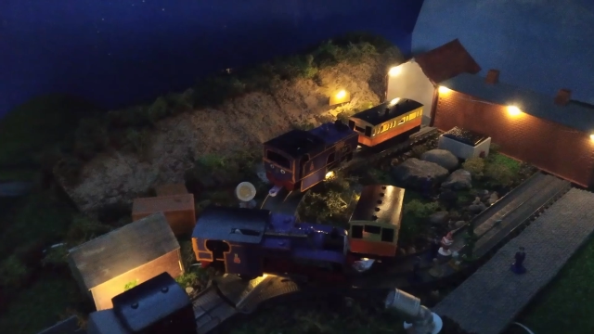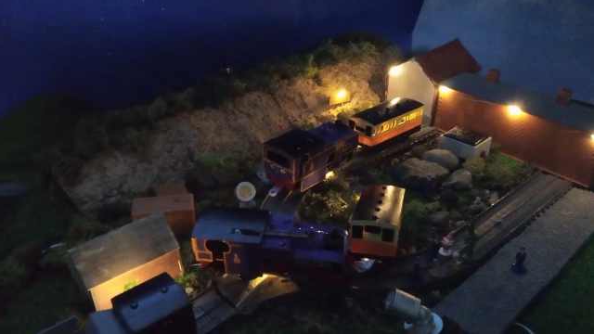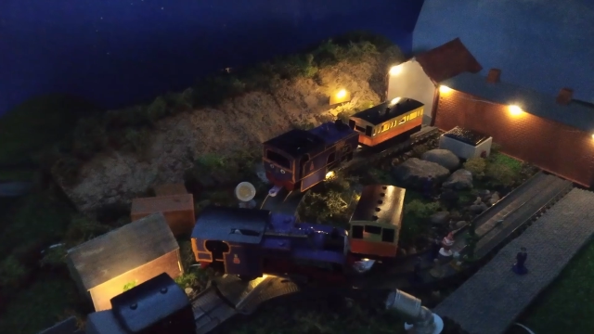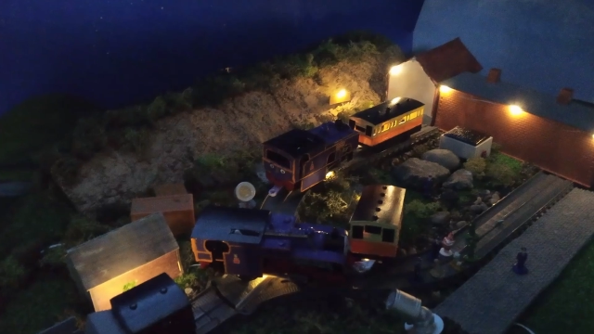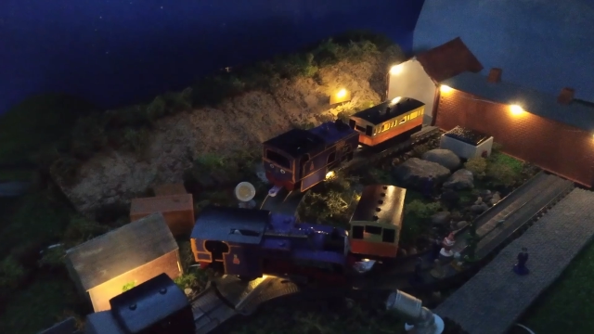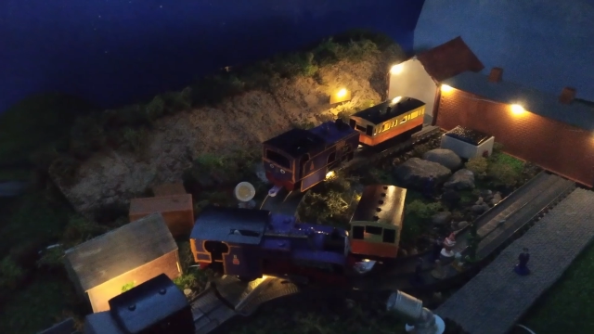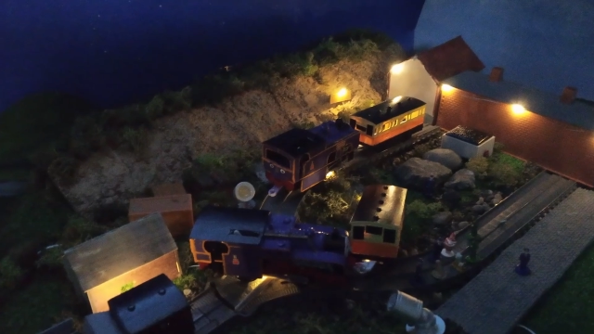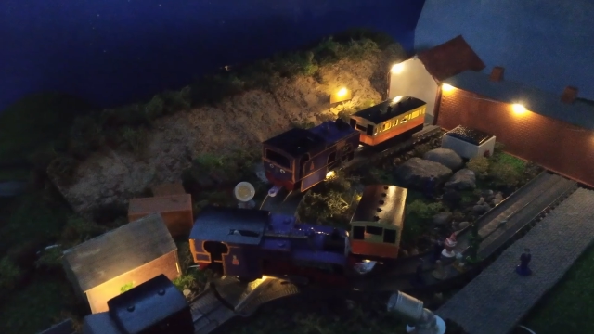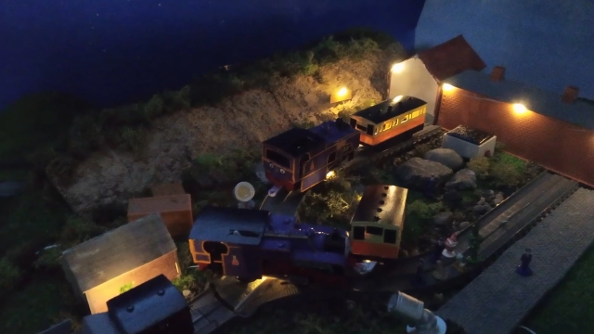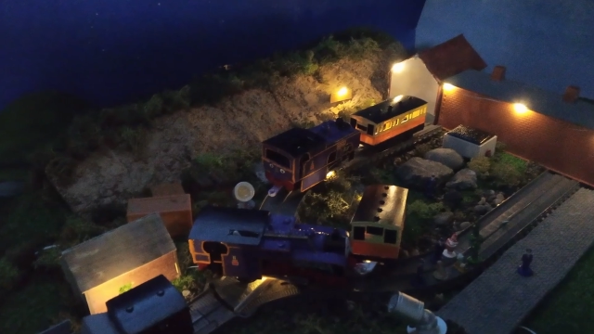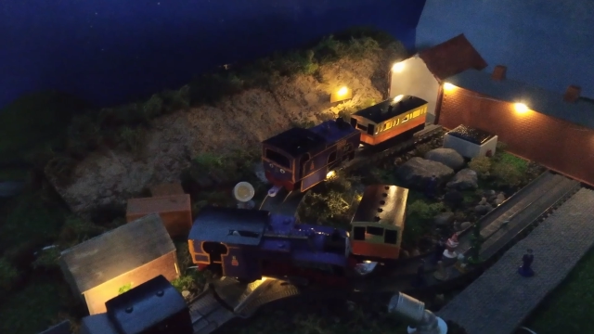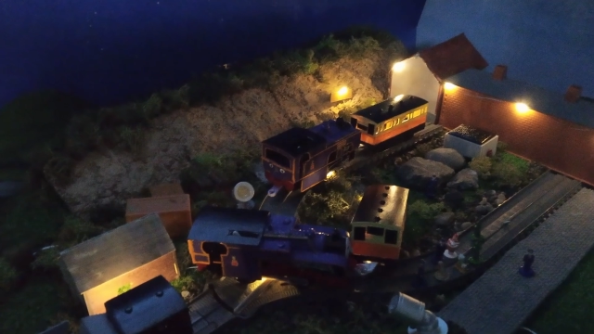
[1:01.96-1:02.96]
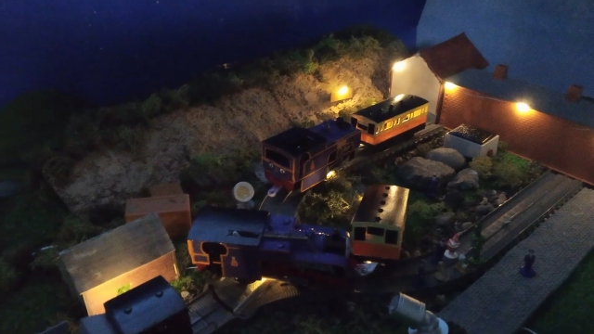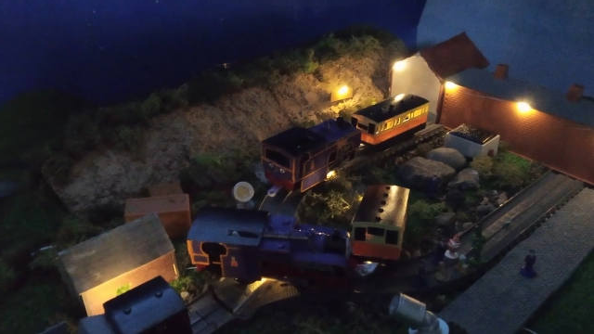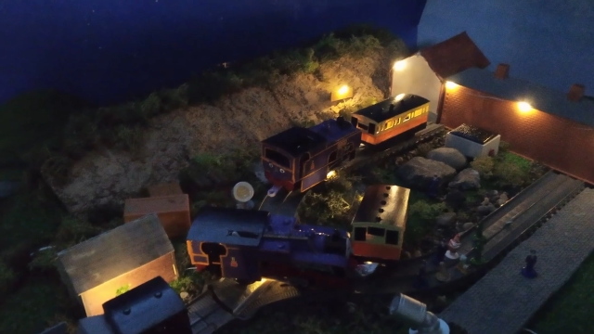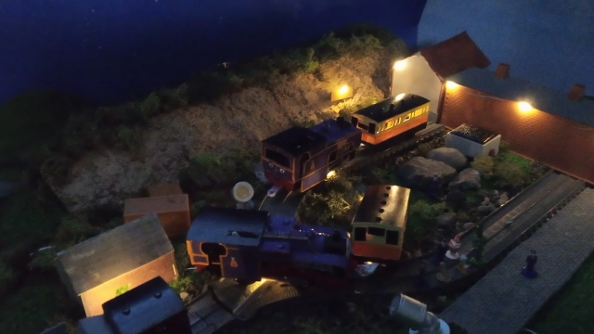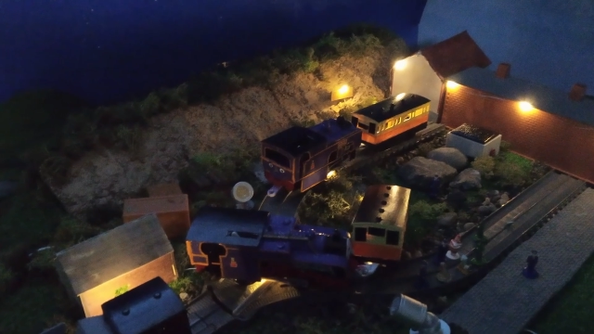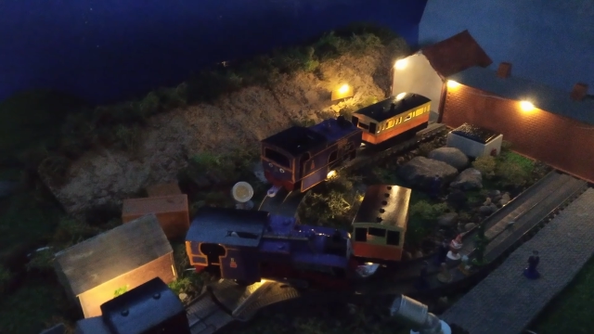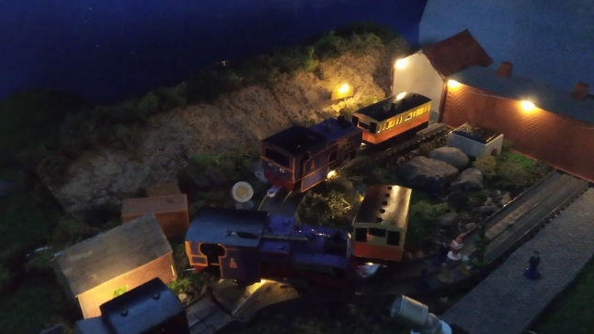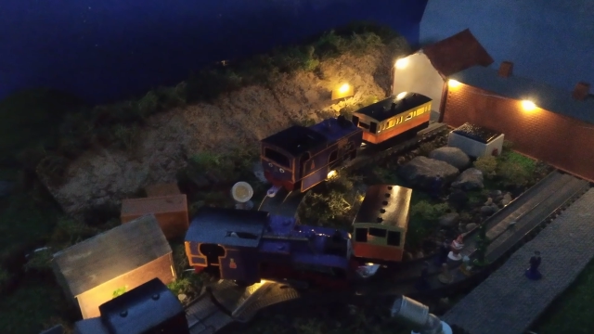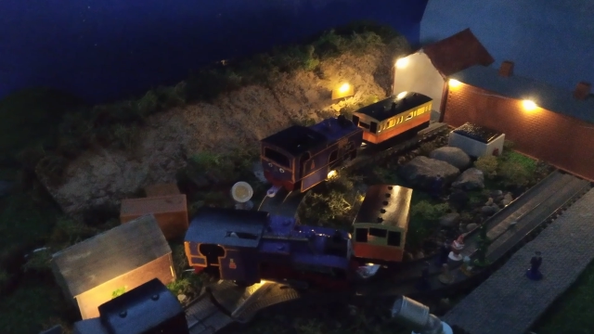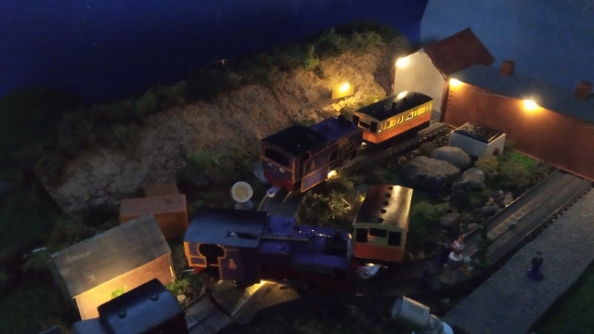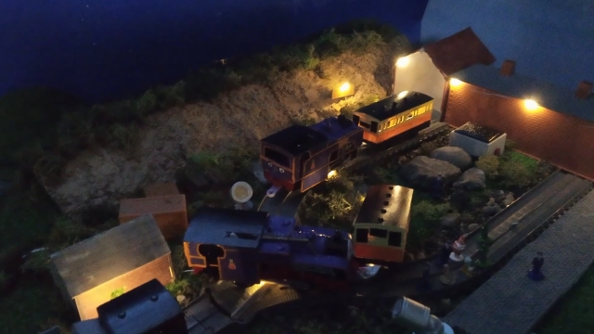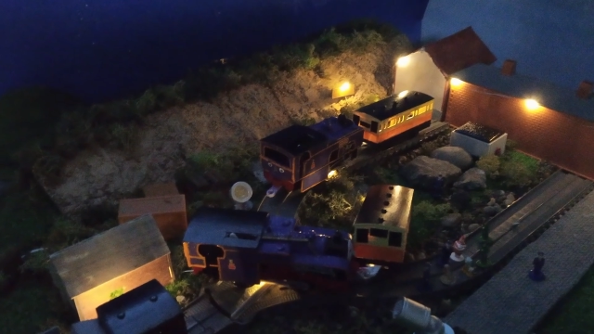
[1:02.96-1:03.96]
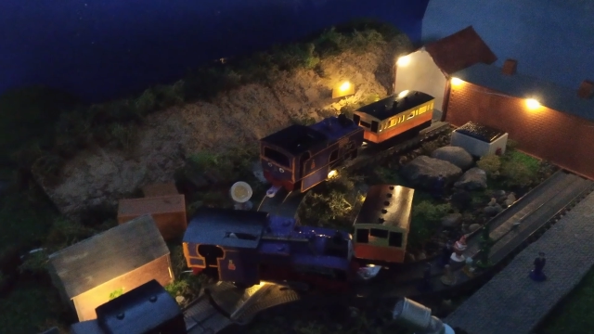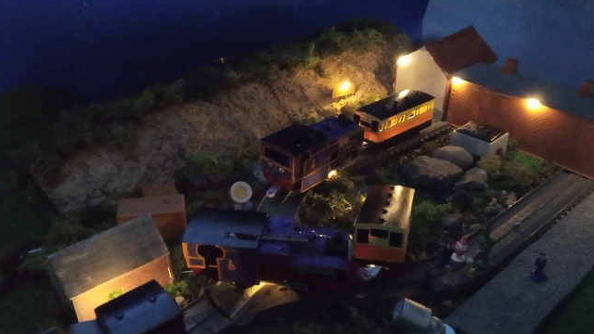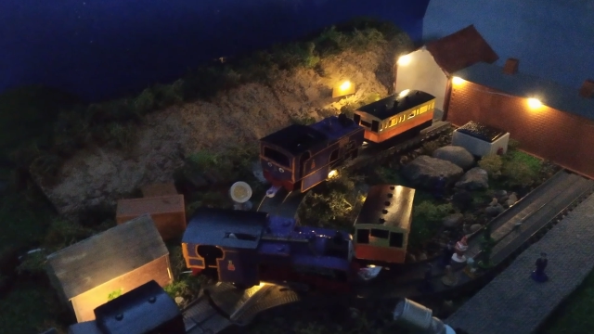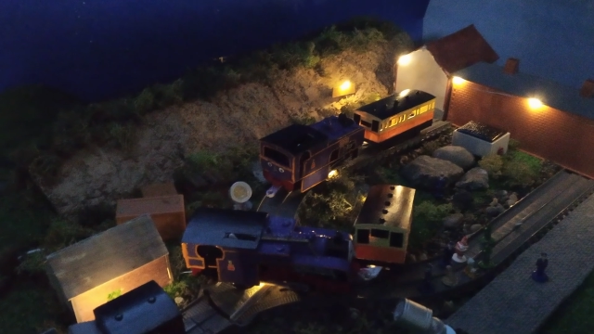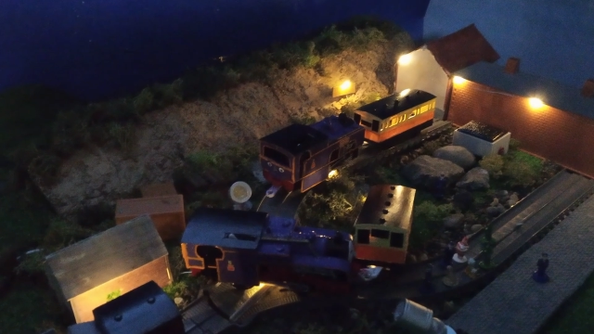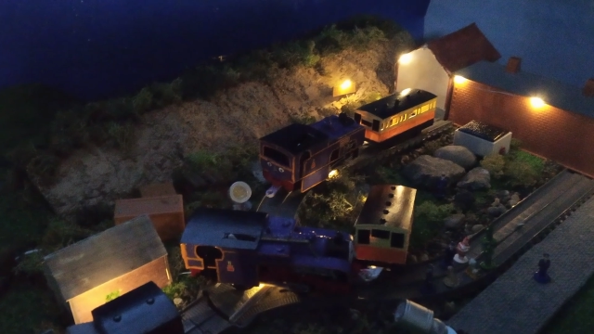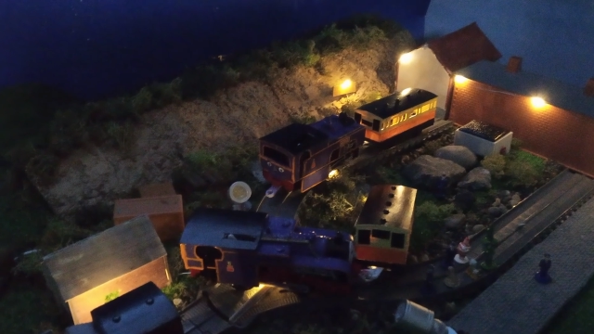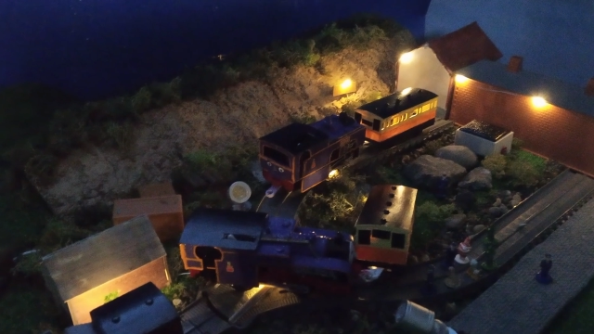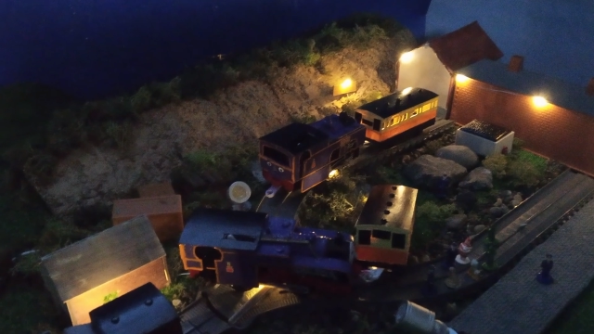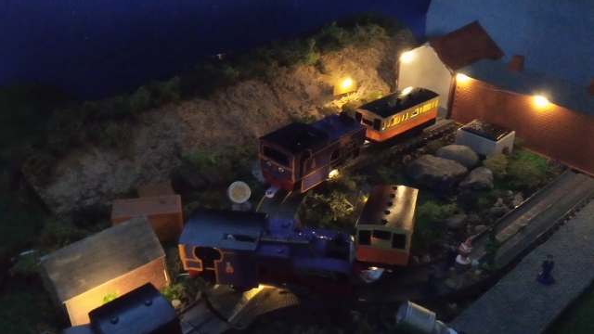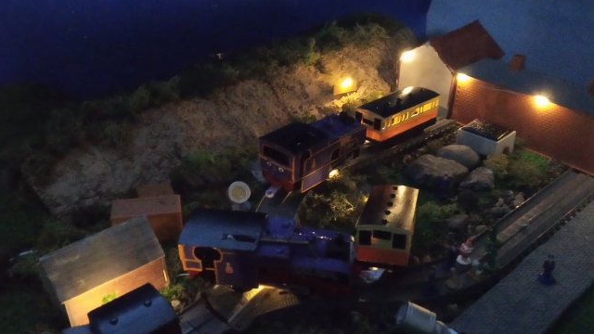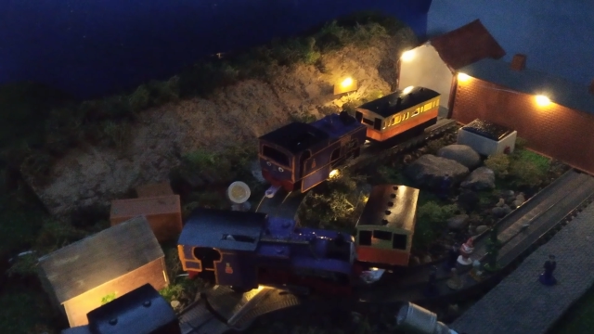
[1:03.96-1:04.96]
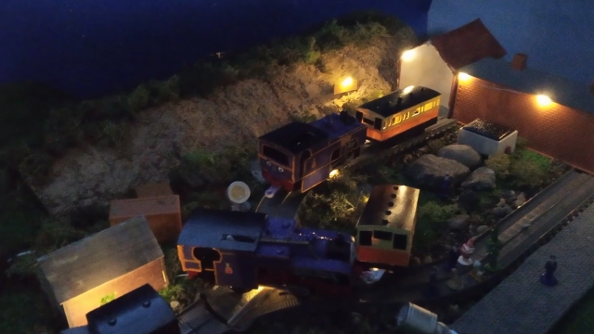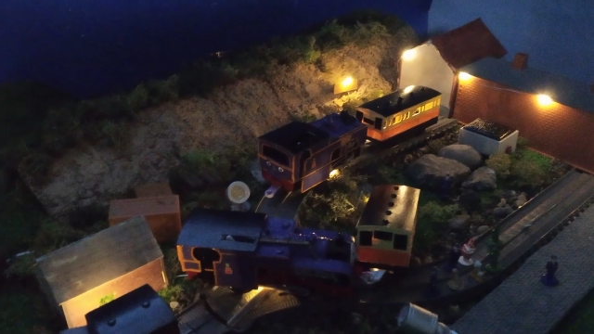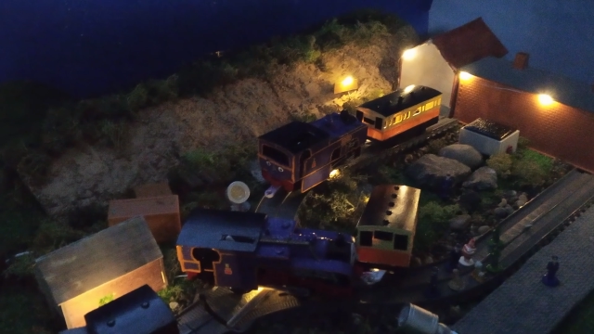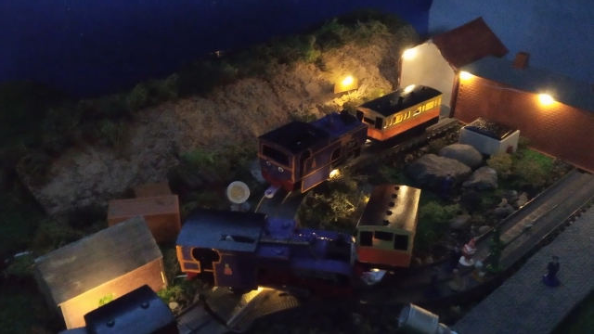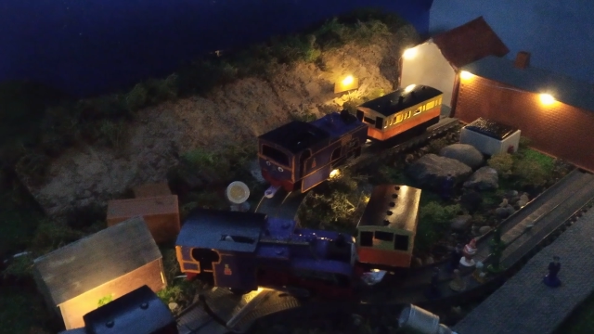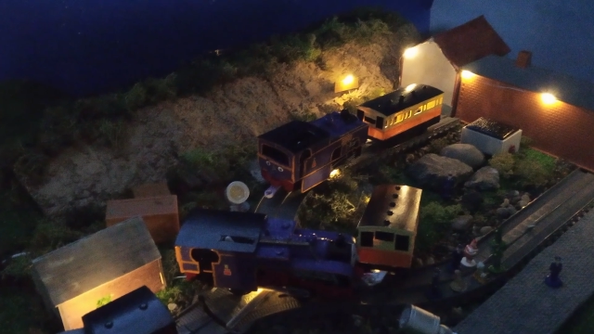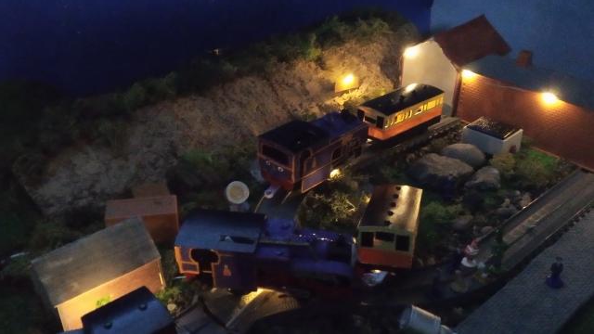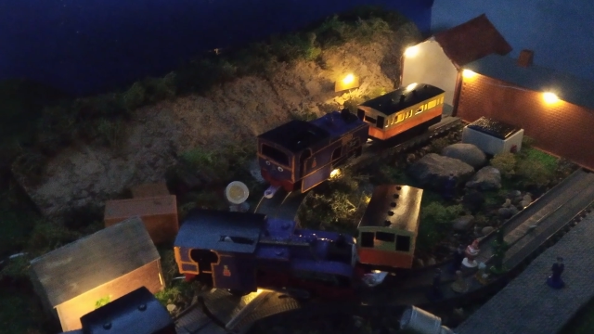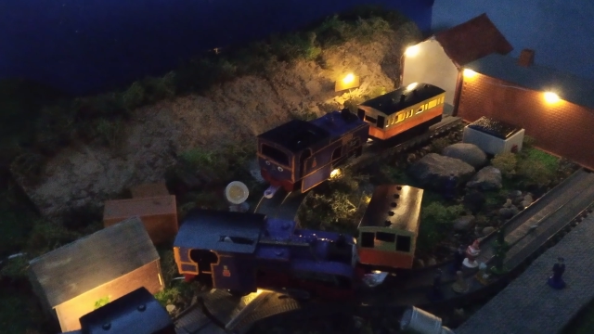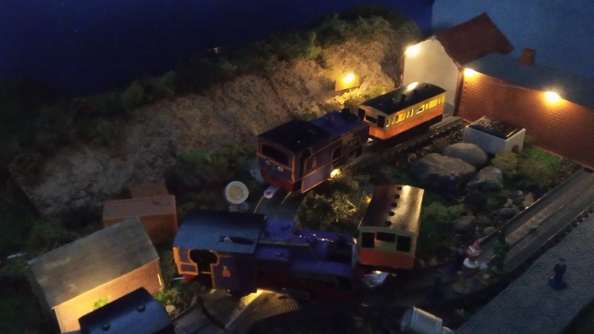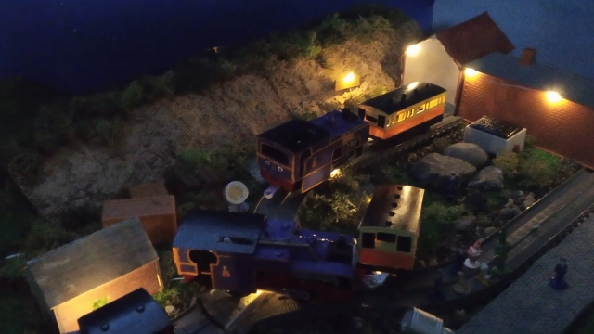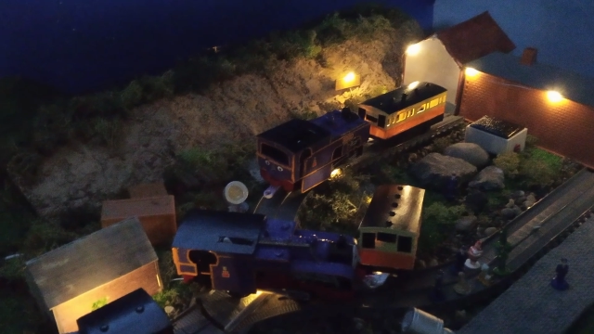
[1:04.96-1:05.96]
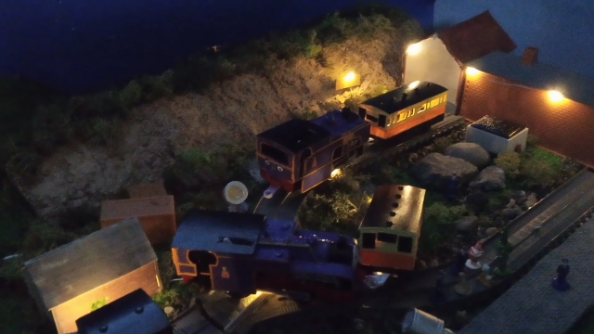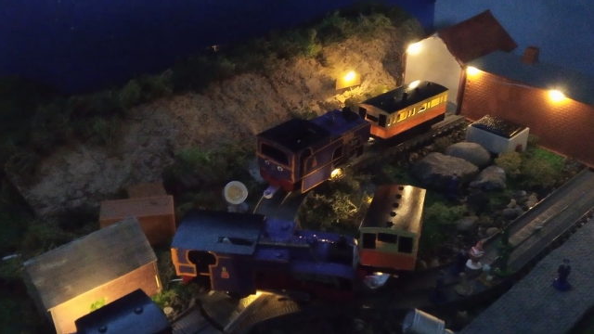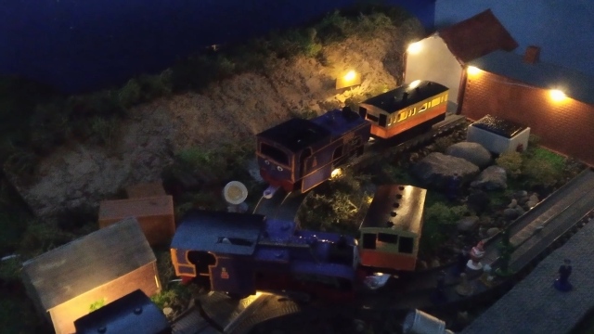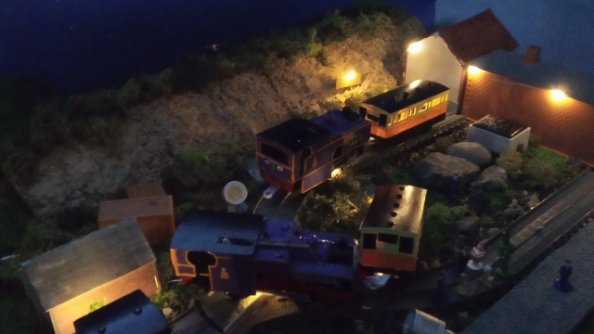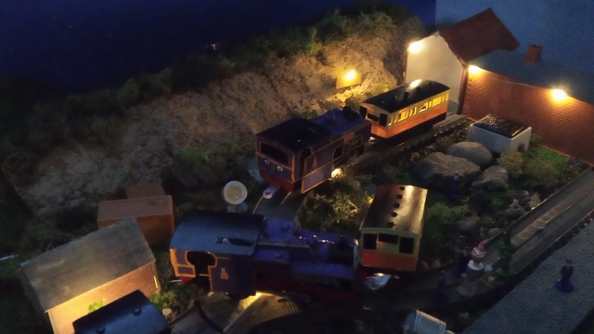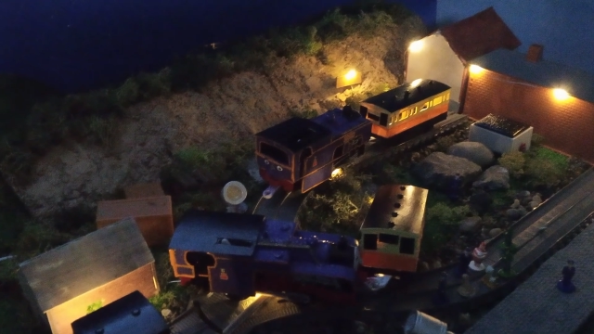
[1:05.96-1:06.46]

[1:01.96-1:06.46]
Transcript: Nobody's mouth can be seen.